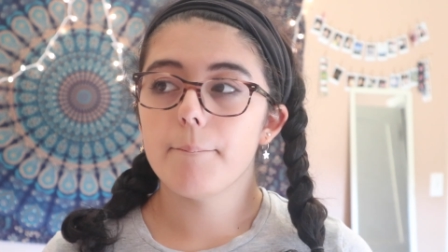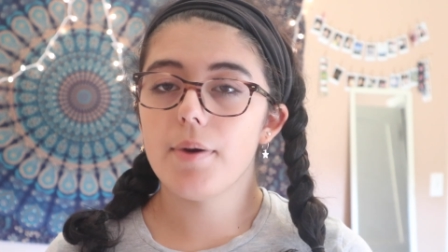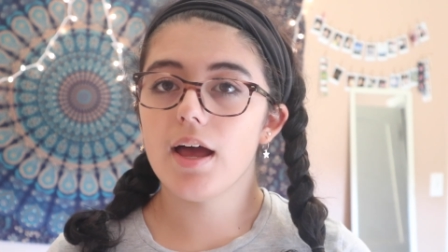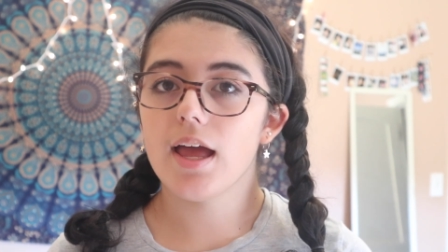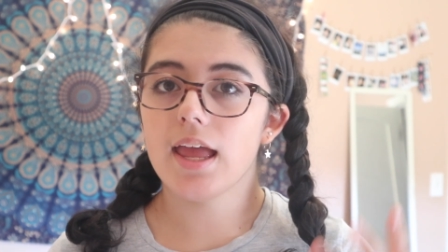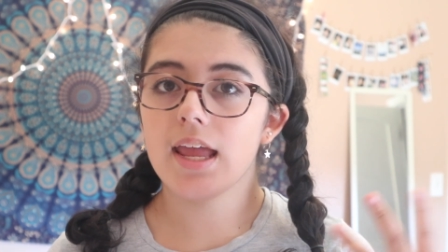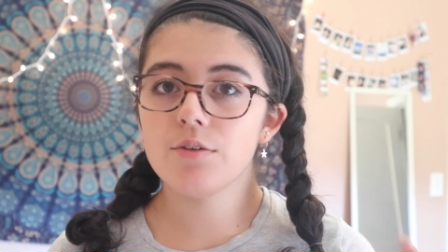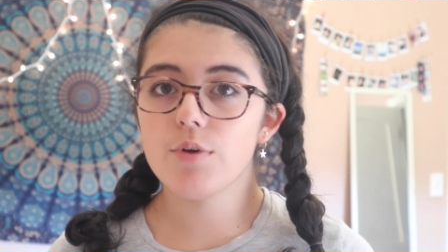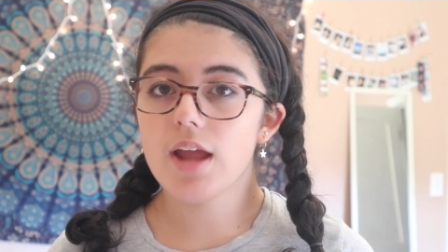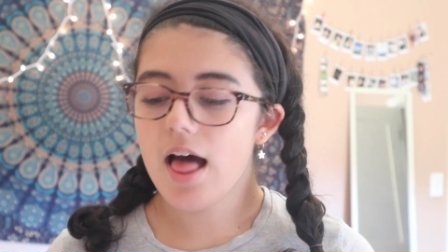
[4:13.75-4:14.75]
but in
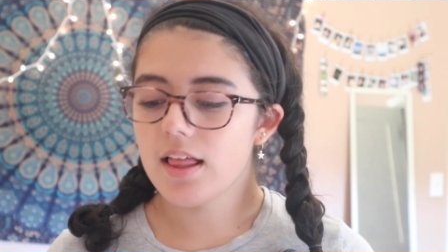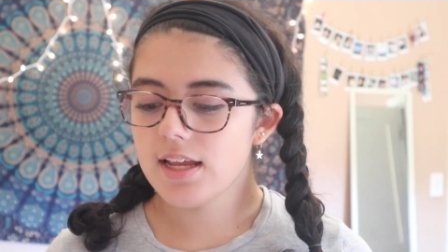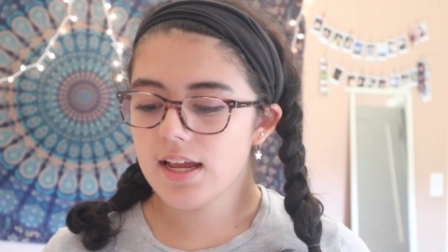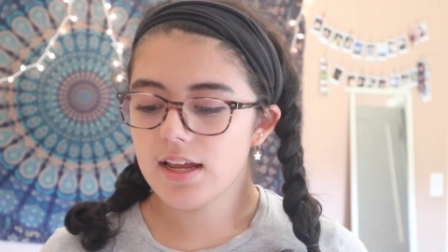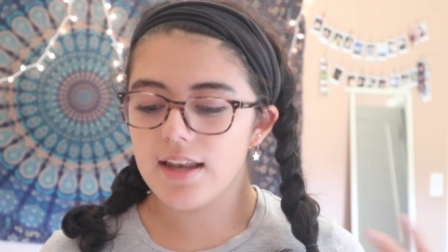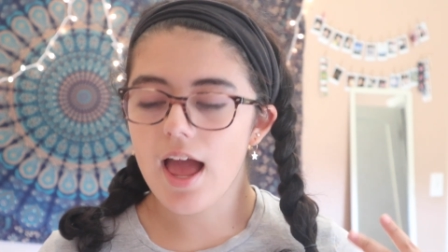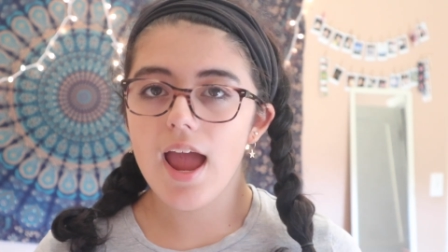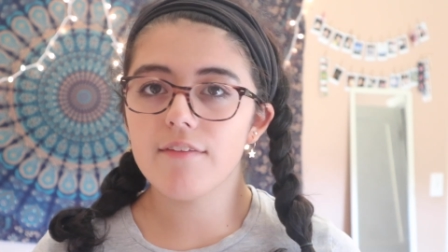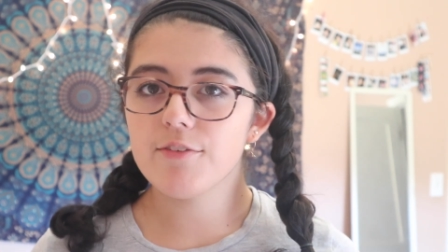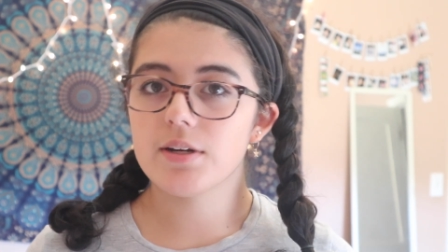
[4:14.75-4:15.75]
reality,
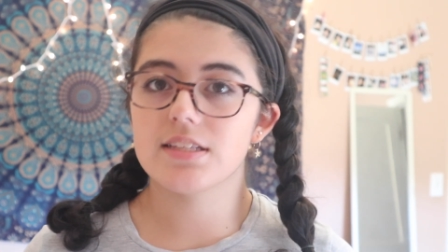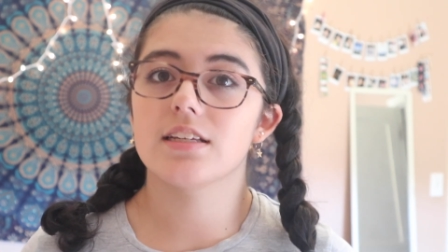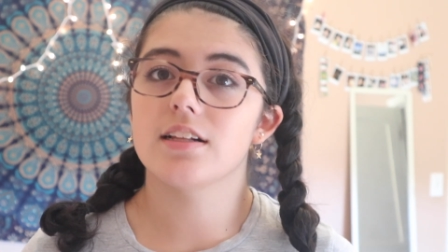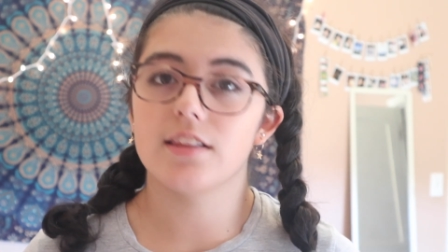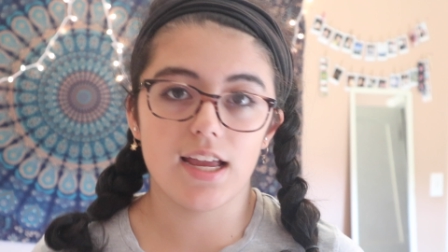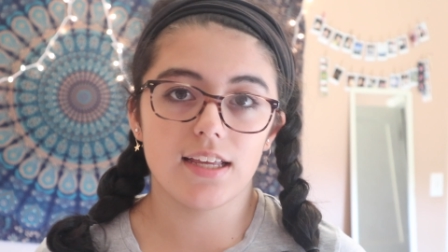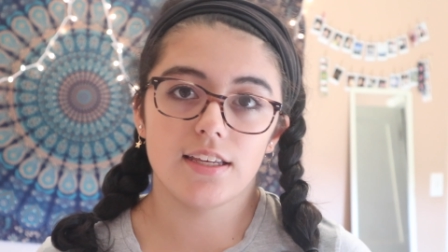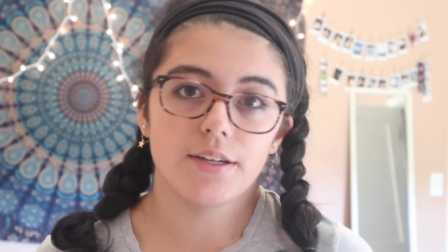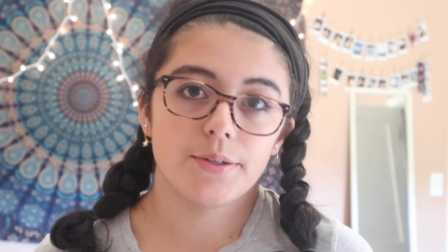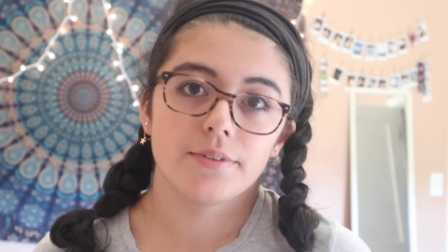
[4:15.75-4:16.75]
not everyone is gonna like
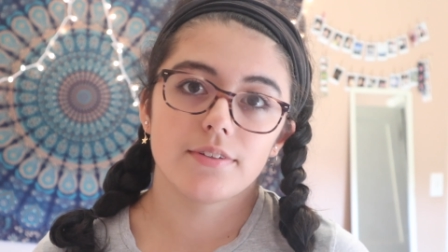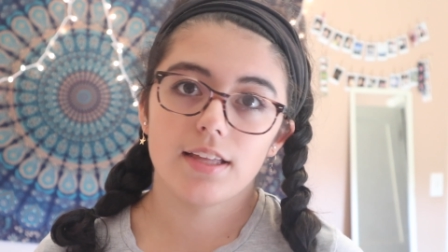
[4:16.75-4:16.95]
you.